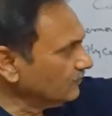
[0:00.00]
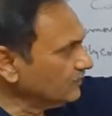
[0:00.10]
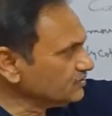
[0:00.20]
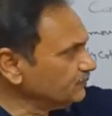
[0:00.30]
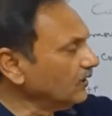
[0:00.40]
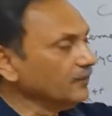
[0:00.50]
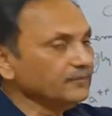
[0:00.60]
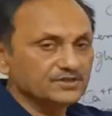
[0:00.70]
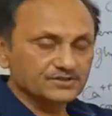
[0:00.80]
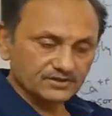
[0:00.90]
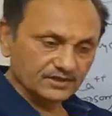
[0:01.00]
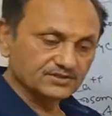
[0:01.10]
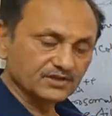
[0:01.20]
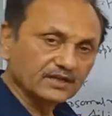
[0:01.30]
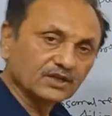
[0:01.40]
sperm is
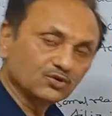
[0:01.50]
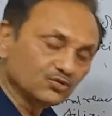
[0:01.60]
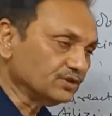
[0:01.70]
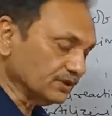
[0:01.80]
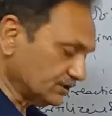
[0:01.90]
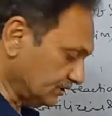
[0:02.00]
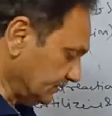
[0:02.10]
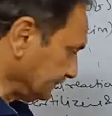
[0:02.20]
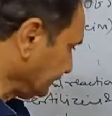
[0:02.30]
inside the uterus,